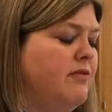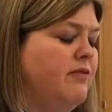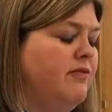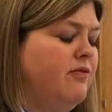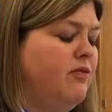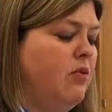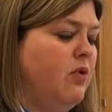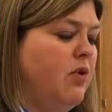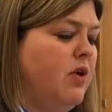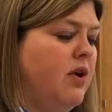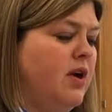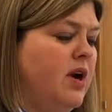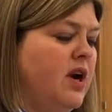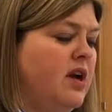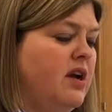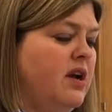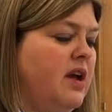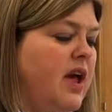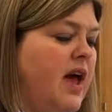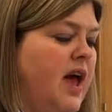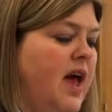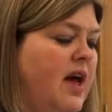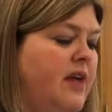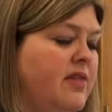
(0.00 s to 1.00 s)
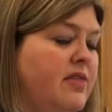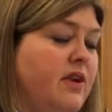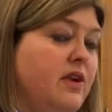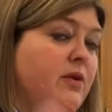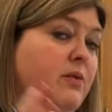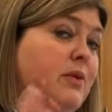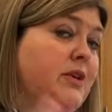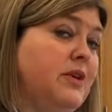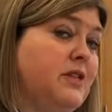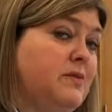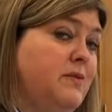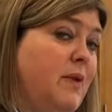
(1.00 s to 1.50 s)
for their
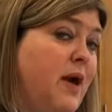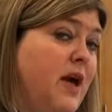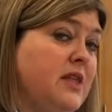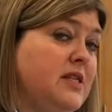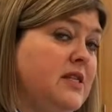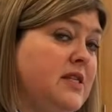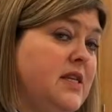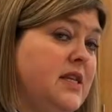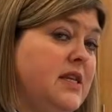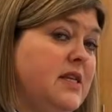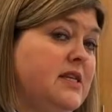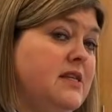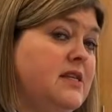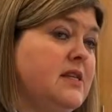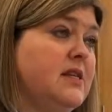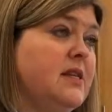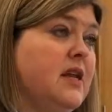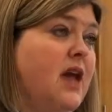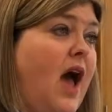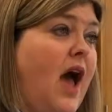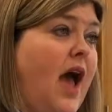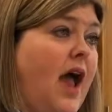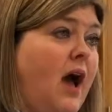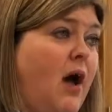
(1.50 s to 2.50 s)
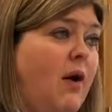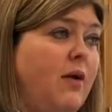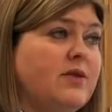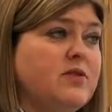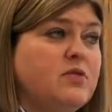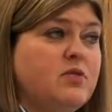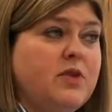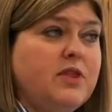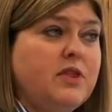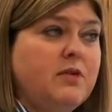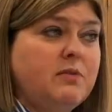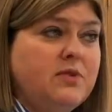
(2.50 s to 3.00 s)
responses. I
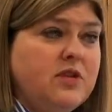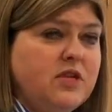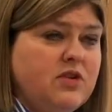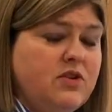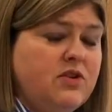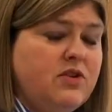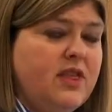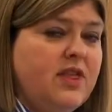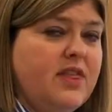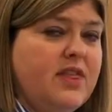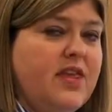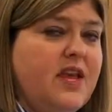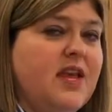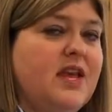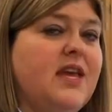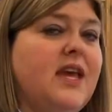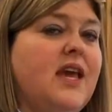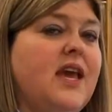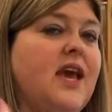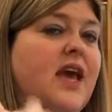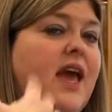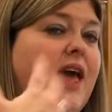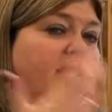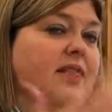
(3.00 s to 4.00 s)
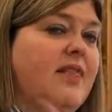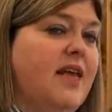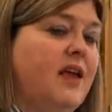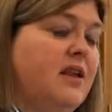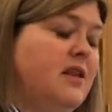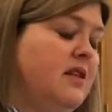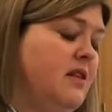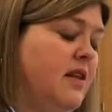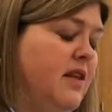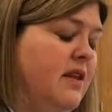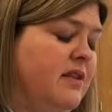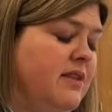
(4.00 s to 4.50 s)
always want them to do the thinking
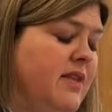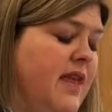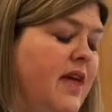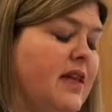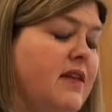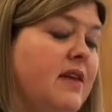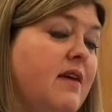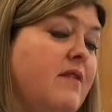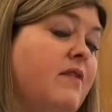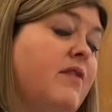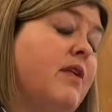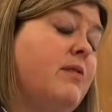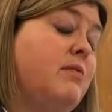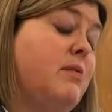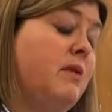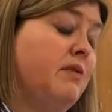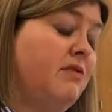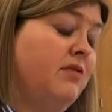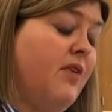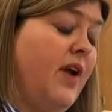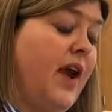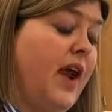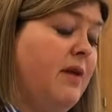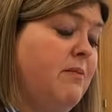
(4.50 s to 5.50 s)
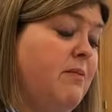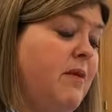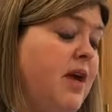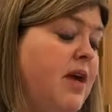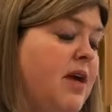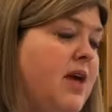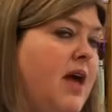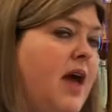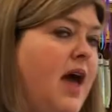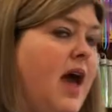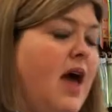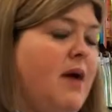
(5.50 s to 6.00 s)
and then give them the frame,
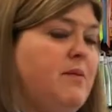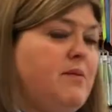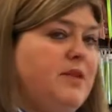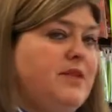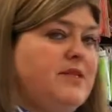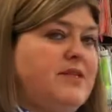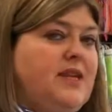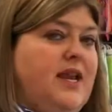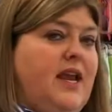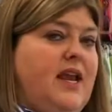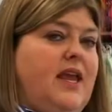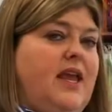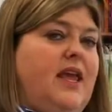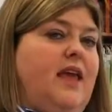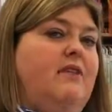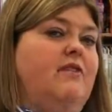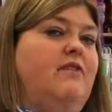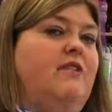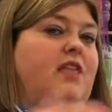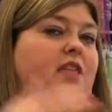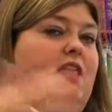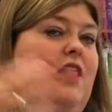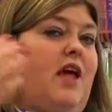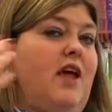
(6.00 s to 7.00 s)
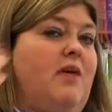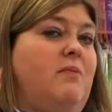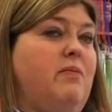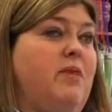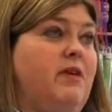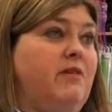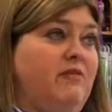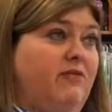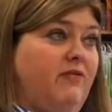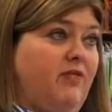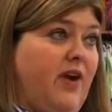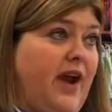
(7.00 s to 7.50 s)
instead of giving them
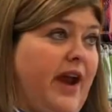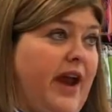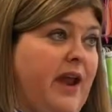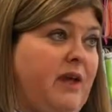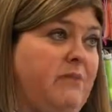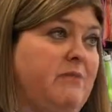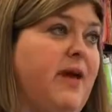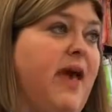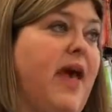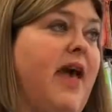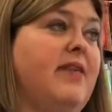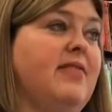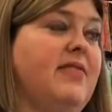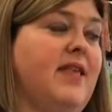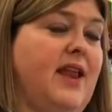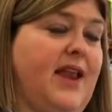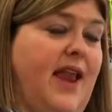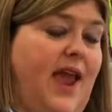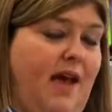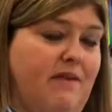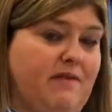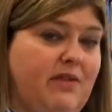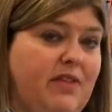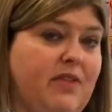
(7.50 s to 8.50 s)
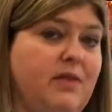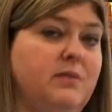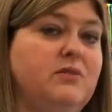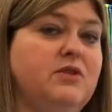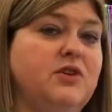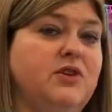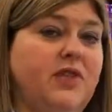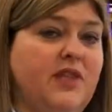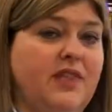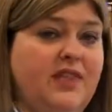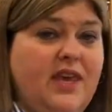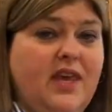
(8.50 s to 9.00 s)
the frame and then having them
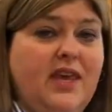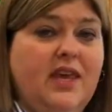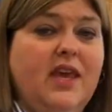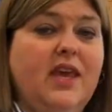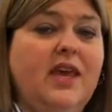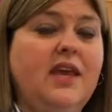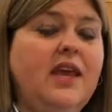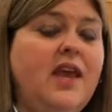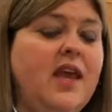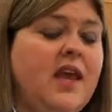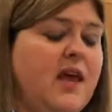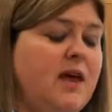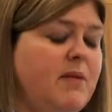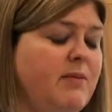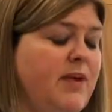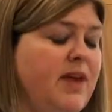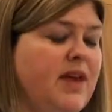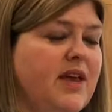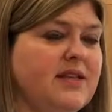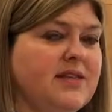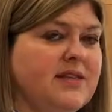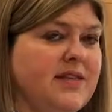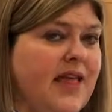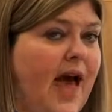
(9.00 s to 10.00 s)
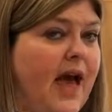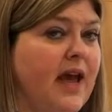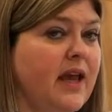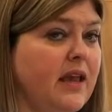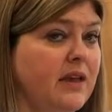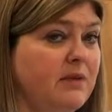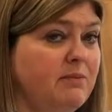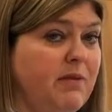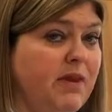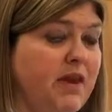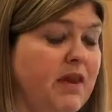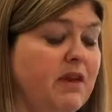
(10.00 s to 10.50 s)
do the thinking, because that
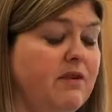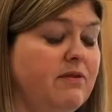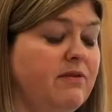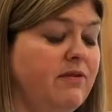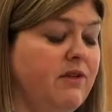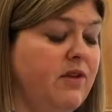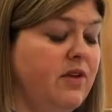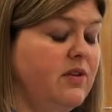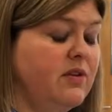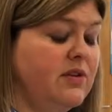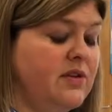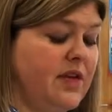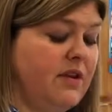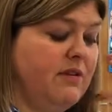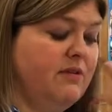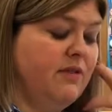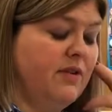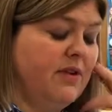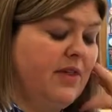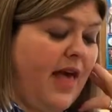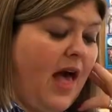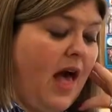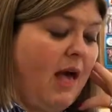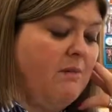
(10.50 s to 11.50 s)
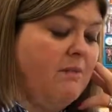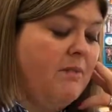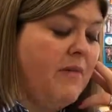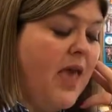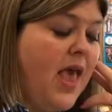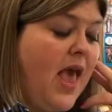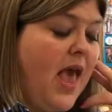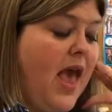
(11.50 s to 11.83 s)
can be confusing for them.